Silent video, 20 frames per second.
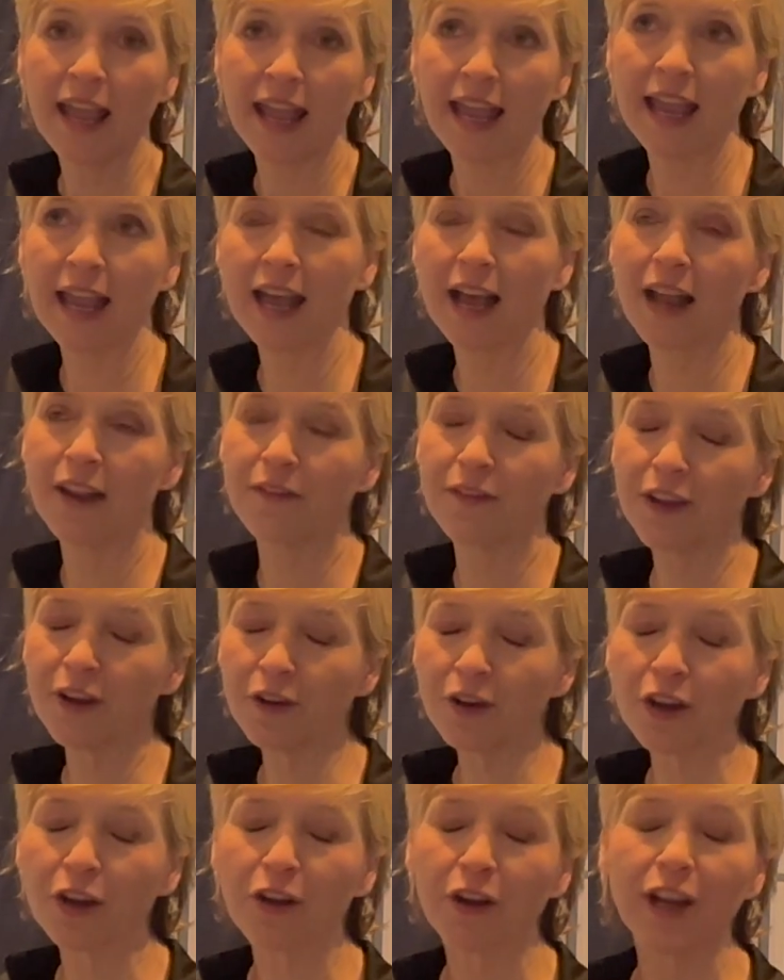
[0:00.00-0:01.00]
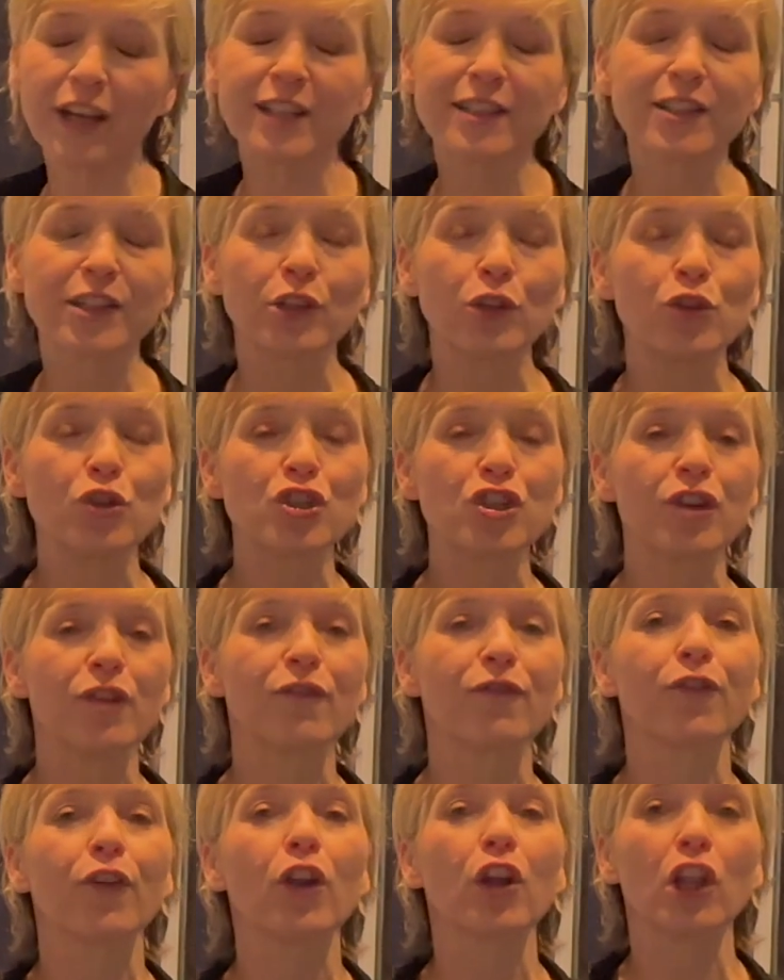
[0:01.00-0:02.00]
and they're a great
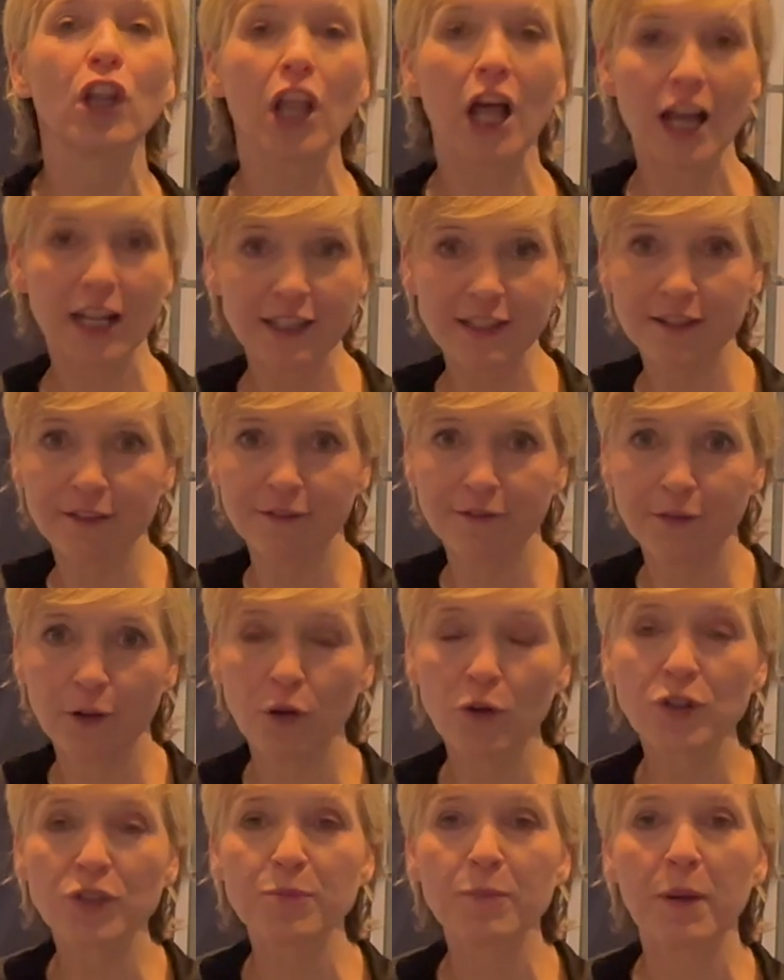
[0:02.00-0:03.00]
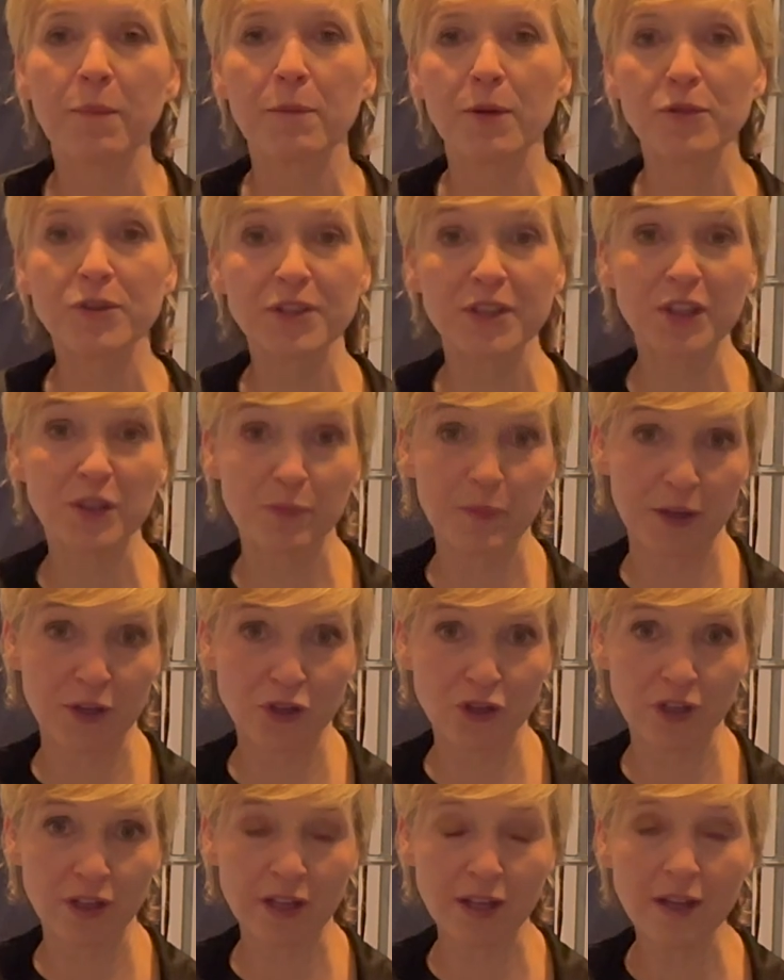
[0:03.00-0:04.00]
solution for lots of folks, but most
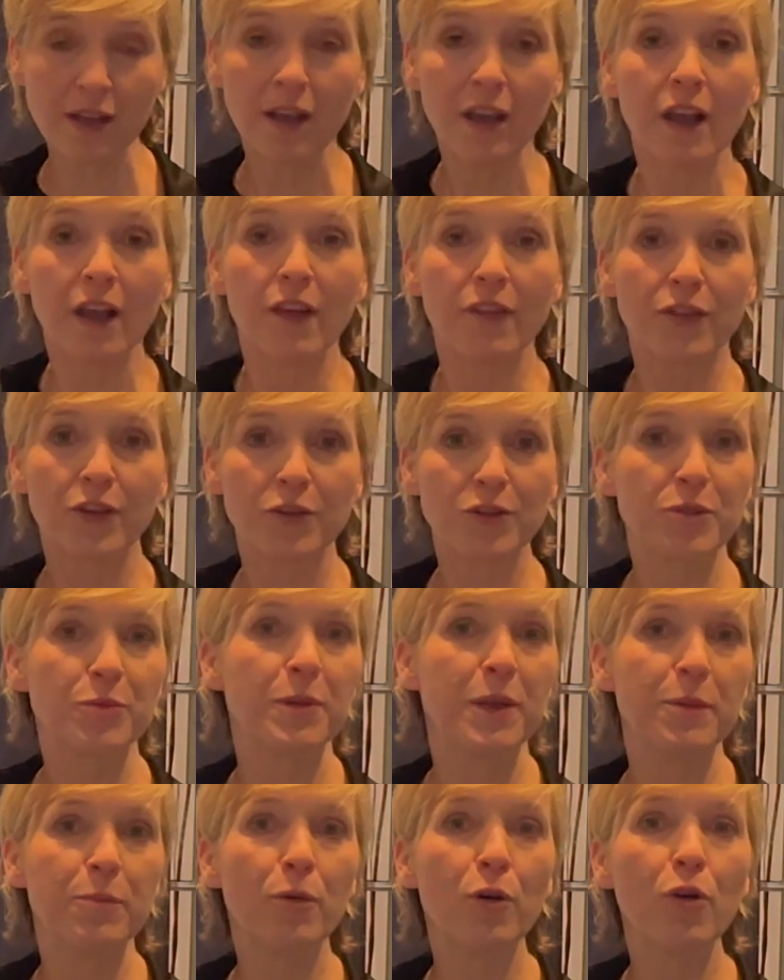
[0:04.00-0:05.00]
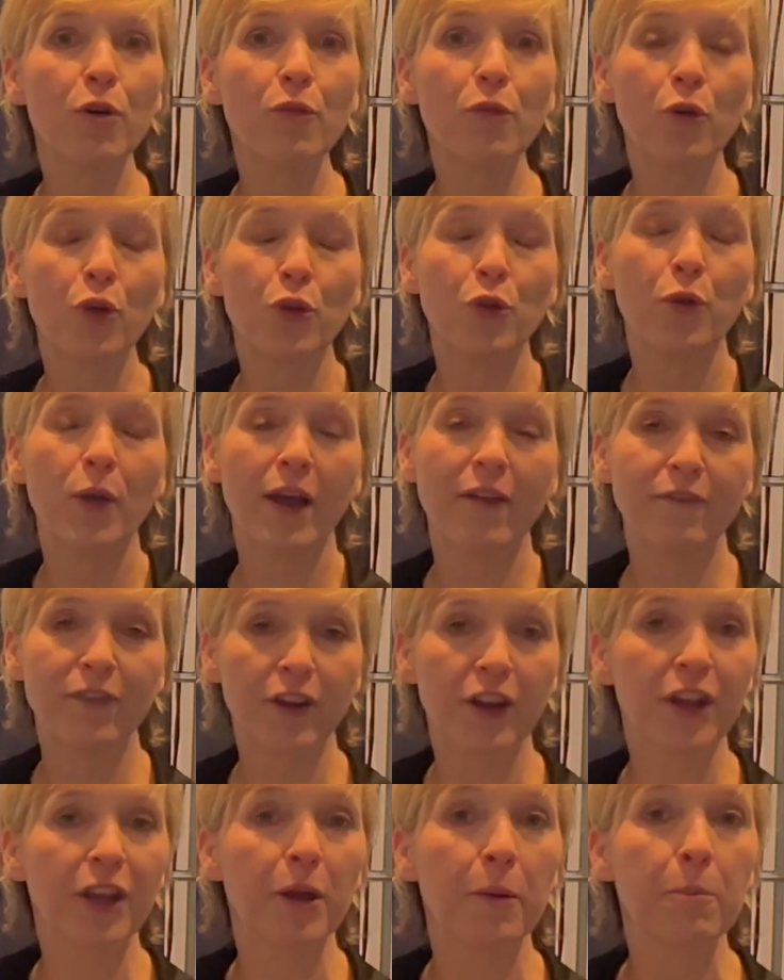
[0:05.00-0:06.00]
especially those people who have
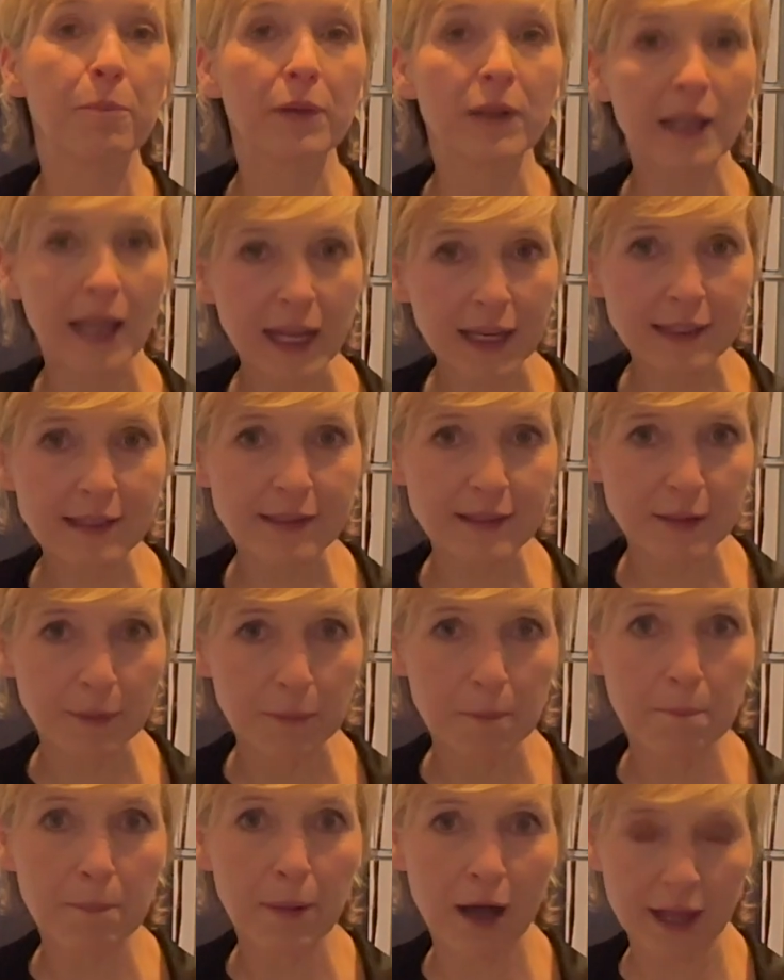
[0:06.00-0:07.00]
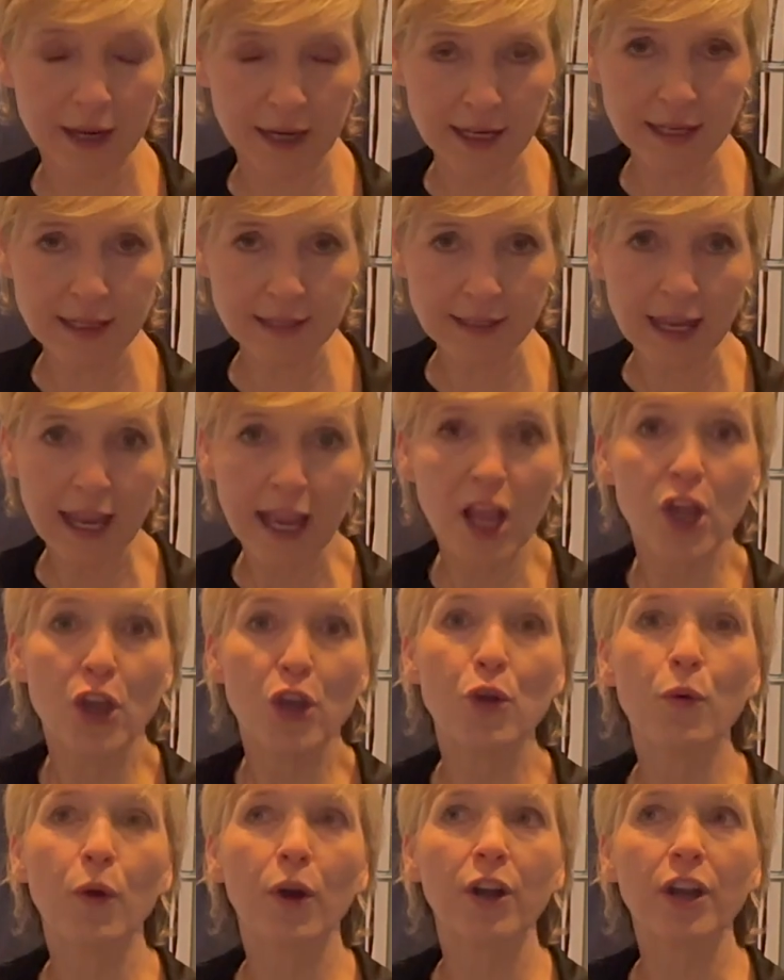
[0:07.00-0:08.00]
very complex bodies
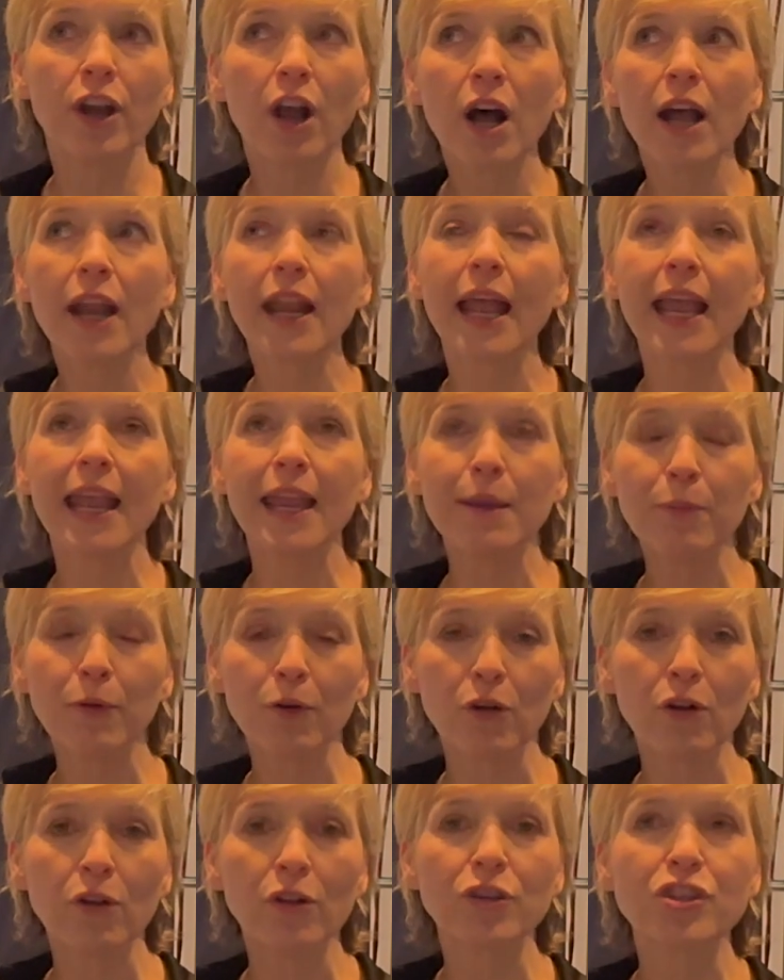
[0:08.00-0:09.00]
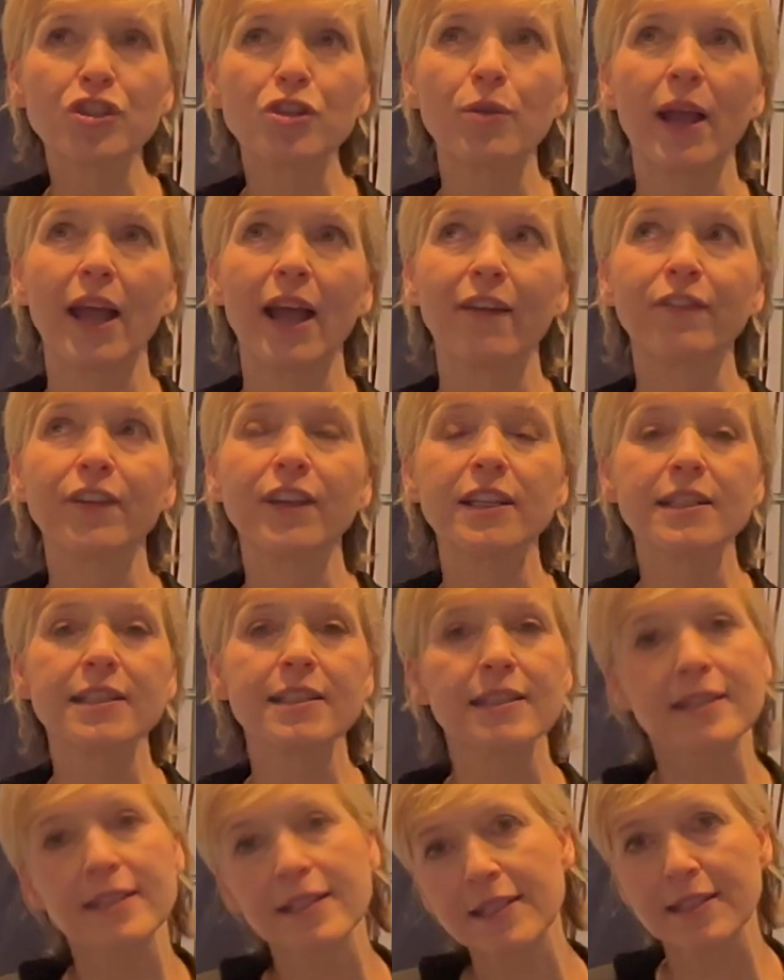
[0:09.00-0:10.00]
who are not able to have
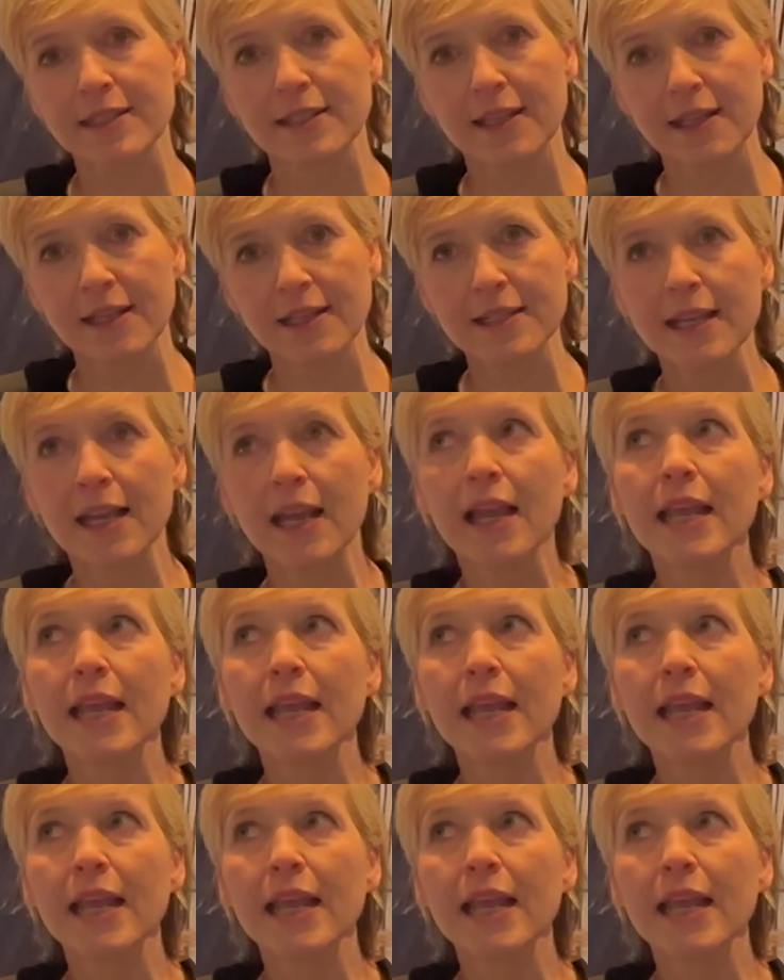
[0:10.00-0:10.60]
consistent,